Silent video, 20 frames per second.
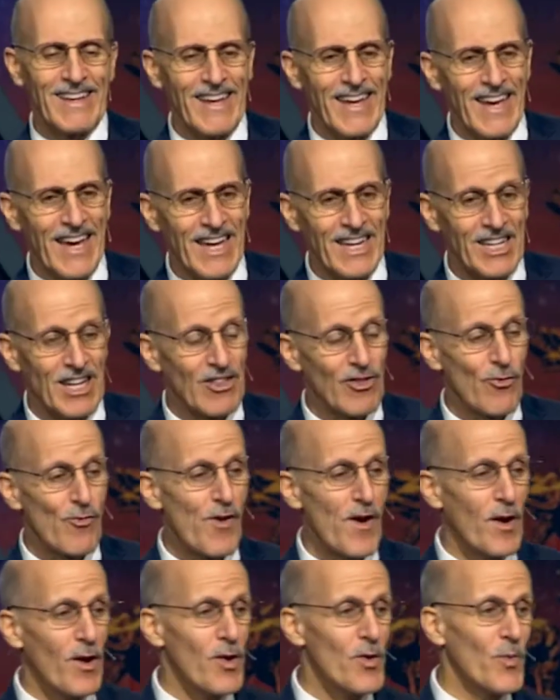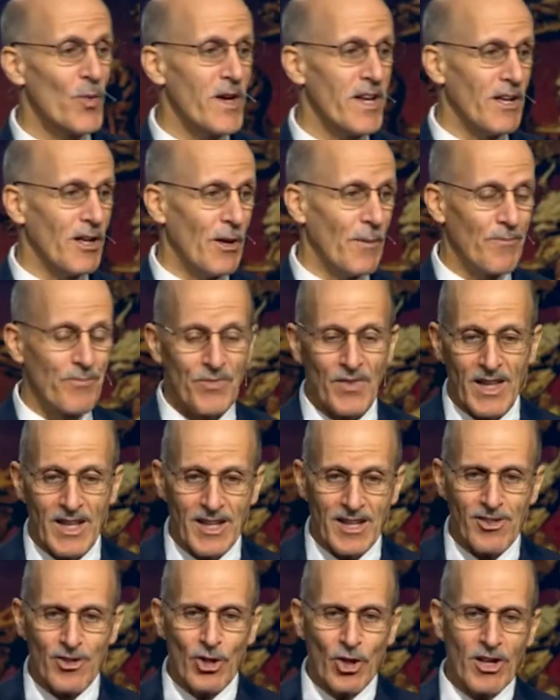and it's very real.
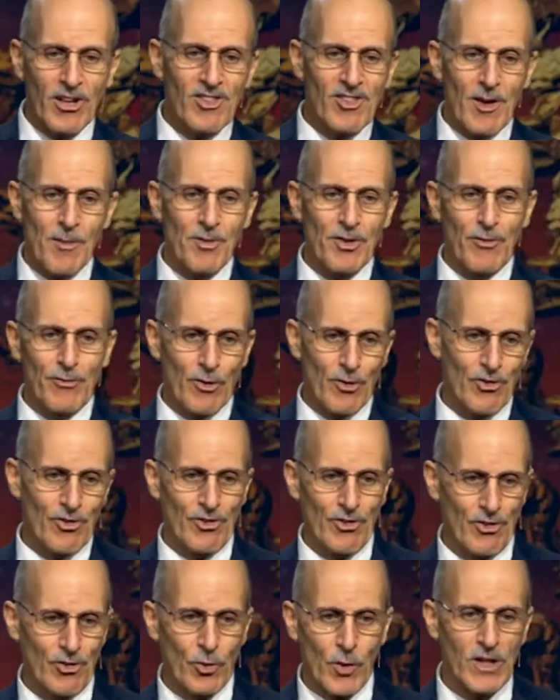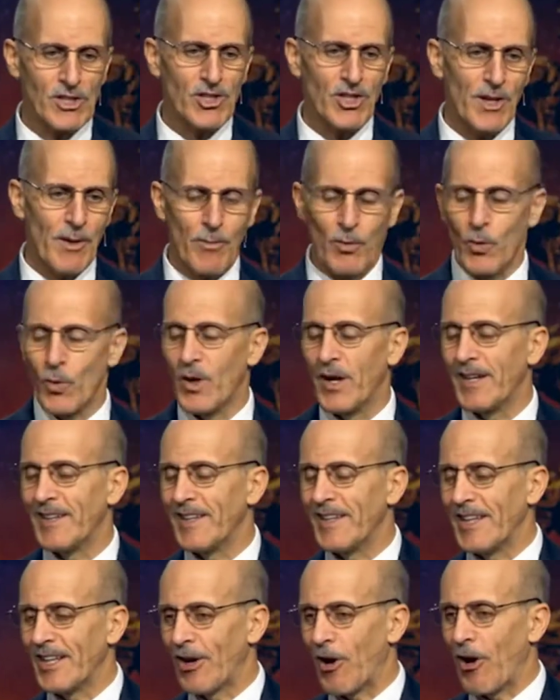Let's look at some of the verses. Question number one
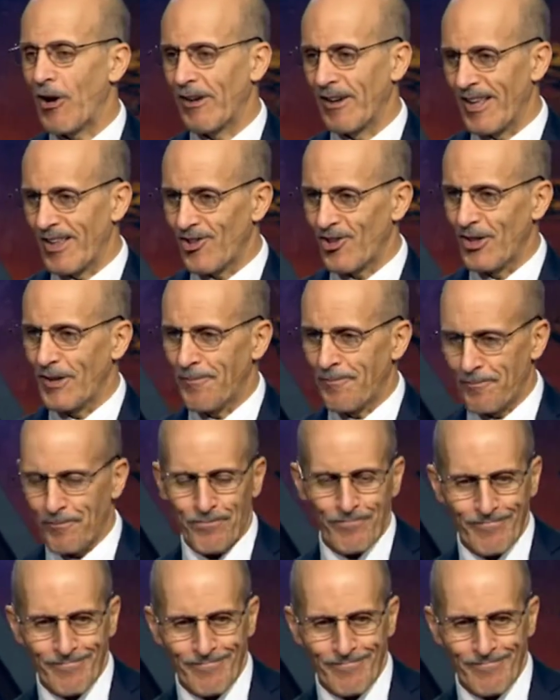in our lesson.